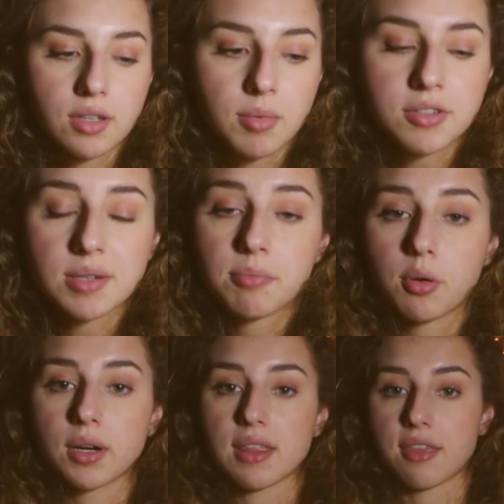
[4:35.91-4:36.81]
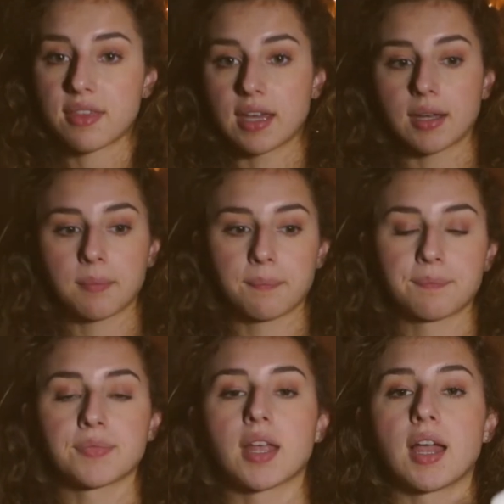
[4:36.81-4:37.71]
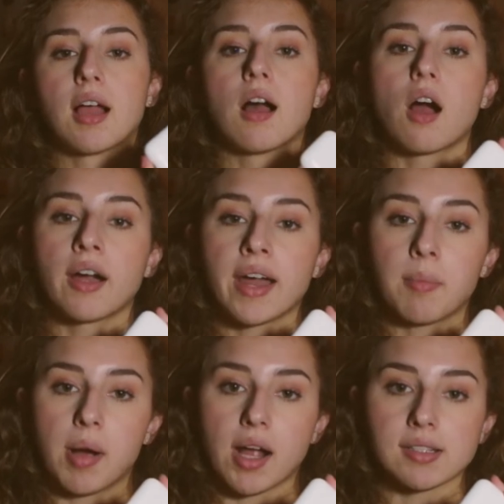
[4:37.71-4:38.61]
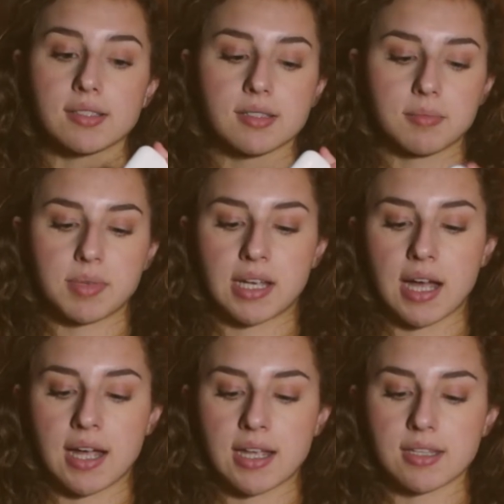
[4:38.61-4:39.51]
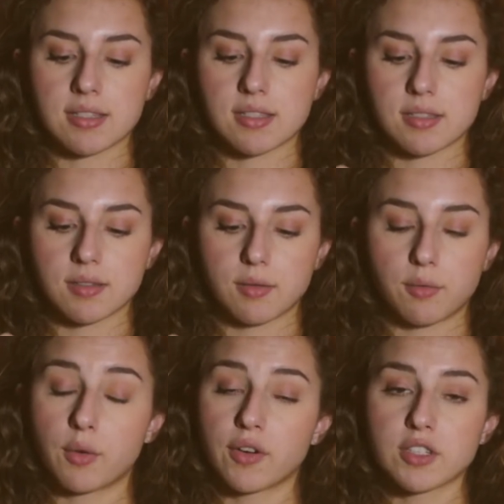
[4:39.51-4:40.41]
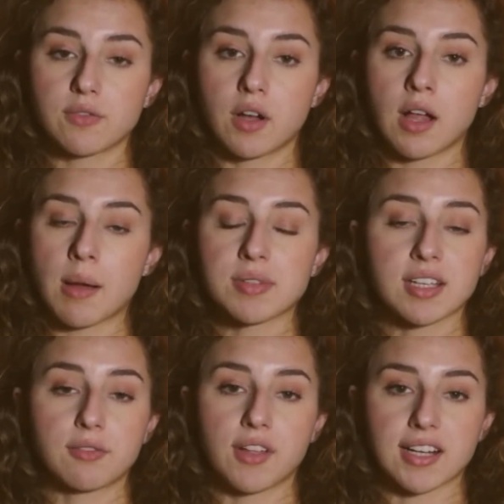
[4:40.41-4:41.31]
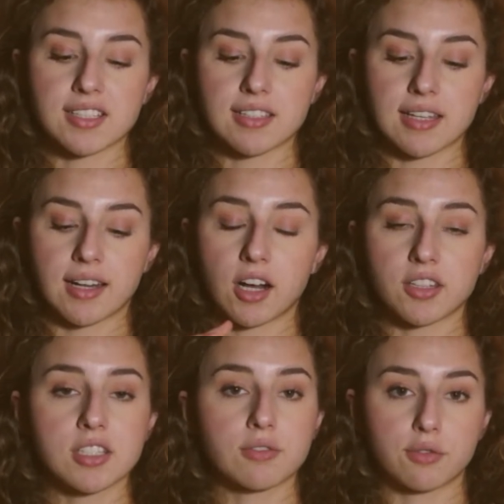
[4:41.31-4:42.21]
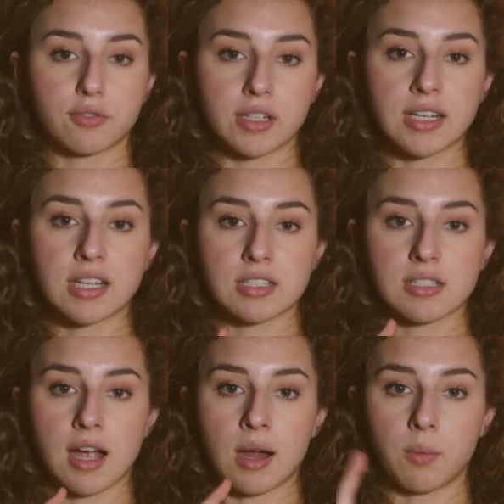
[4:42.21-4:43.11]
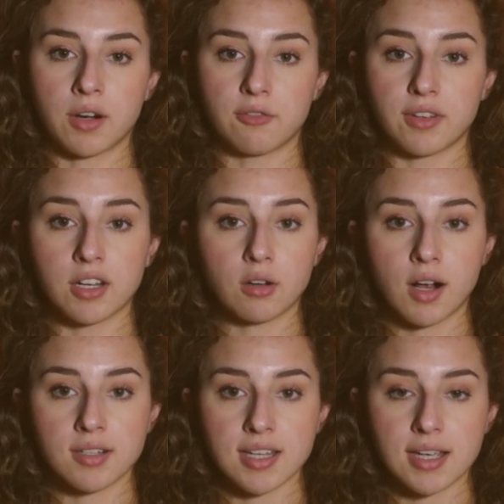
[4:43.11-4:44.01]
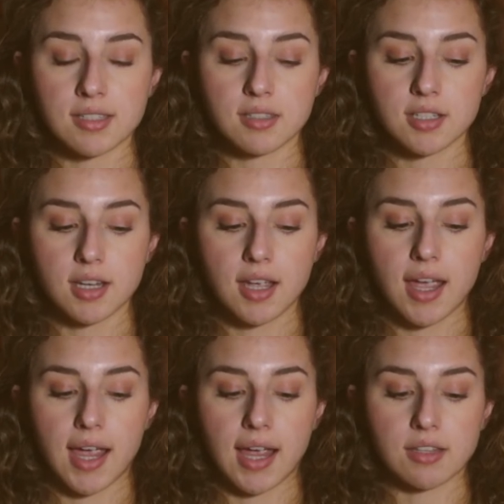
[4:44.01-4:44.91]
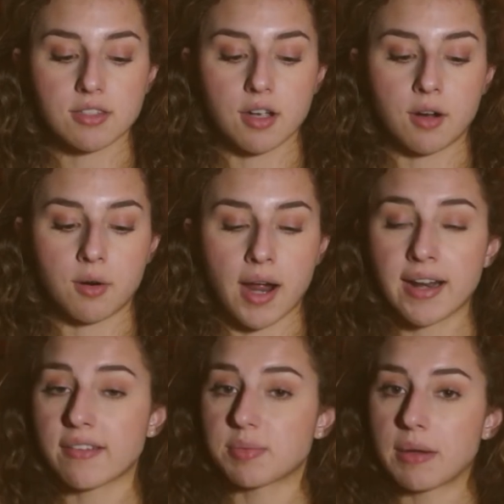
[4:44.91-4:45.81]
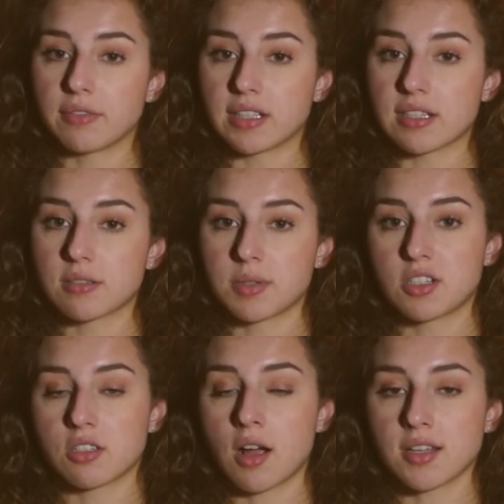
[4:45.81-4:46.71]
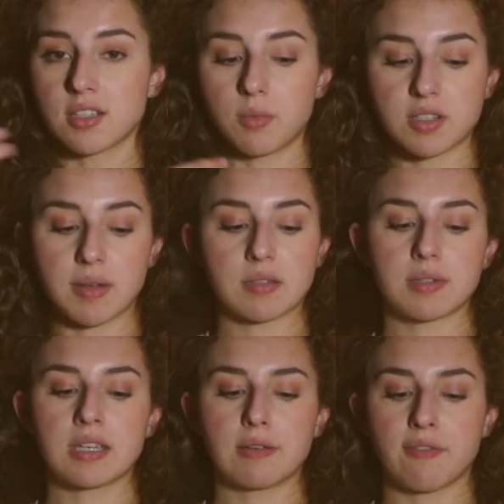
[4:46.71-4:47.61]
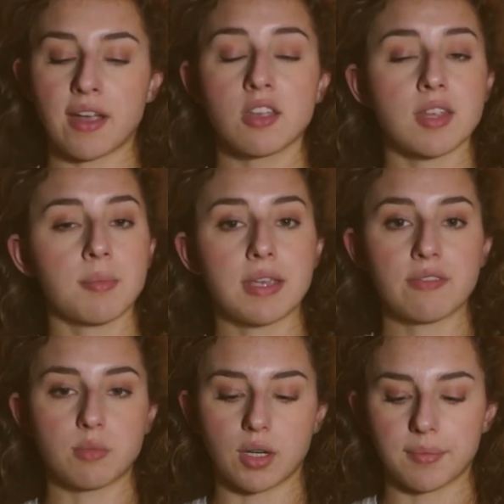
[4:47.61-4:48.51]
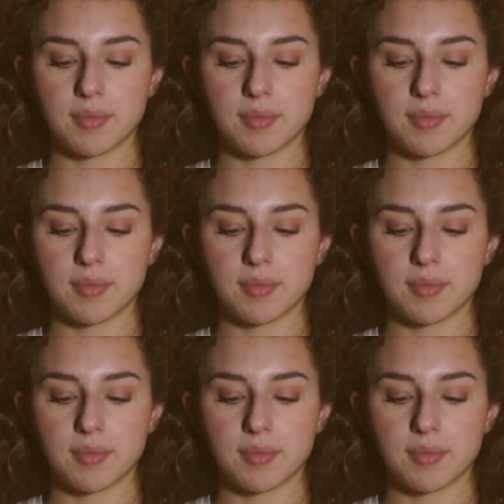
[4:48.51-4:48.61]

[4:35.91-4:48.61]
the most important thing are AirPods, because, well, first of all, I'm just going to flex and say that I got these for free because I won a video contest. And so I didn't have to pay for these, which is awesome, which makes me value them even more.